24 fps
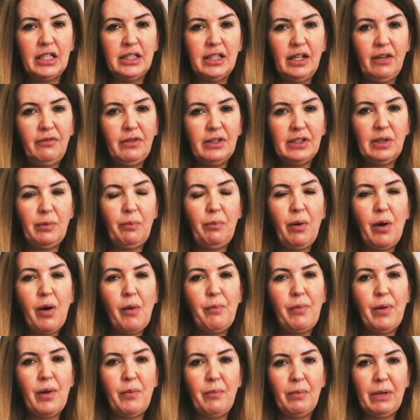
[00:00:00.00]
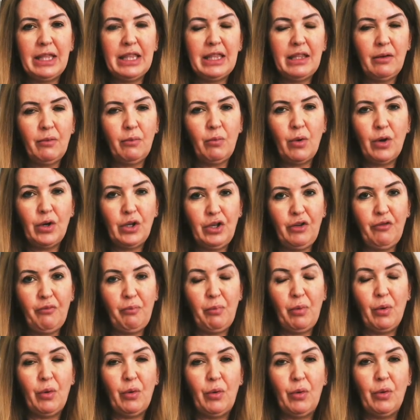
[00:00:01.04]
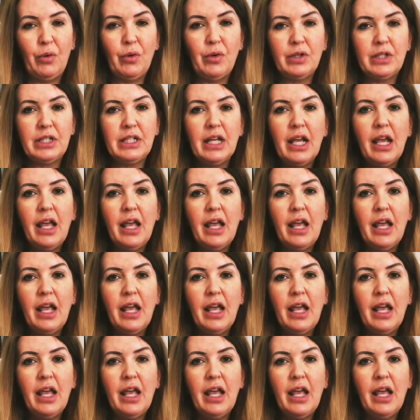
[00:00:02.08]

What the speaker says: So if there's a problem with what you've bought